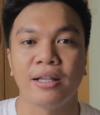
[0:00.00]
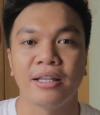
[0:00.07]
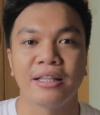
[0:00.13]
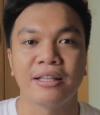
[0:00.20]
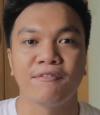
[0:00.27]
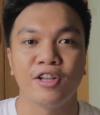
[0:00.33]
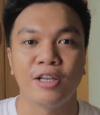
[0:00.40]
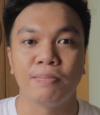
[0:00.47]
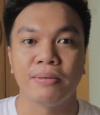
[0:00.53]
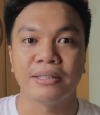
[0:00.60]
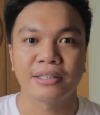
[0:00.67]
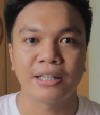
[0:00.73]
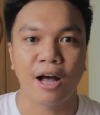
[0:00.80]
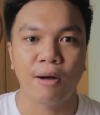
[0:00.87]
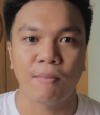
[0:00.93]
in the Philippine
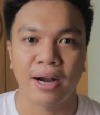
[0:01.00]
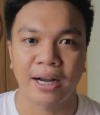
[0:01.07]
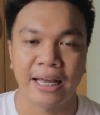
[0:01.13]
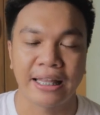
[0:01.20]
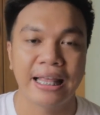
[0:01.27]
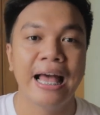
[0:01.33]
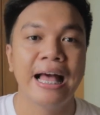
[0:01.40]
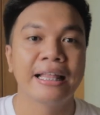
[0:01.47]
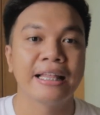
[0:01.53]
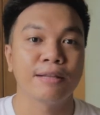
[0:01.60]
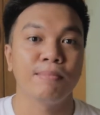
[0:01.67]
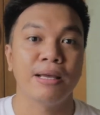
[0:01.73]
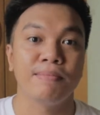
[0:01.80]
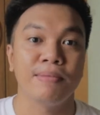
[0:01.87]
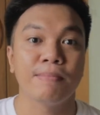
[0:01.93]
stock market
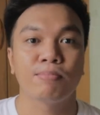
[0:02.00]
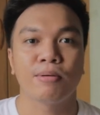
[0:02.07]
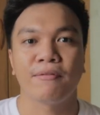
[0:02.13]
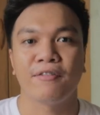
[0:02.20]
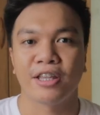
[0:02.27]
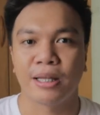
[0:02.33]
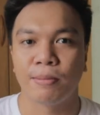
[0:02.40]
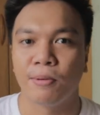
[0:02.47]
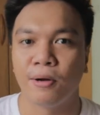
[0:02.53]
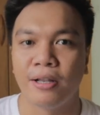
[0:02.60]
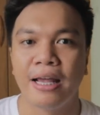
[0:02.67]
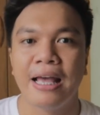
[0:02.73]
that made me profitable.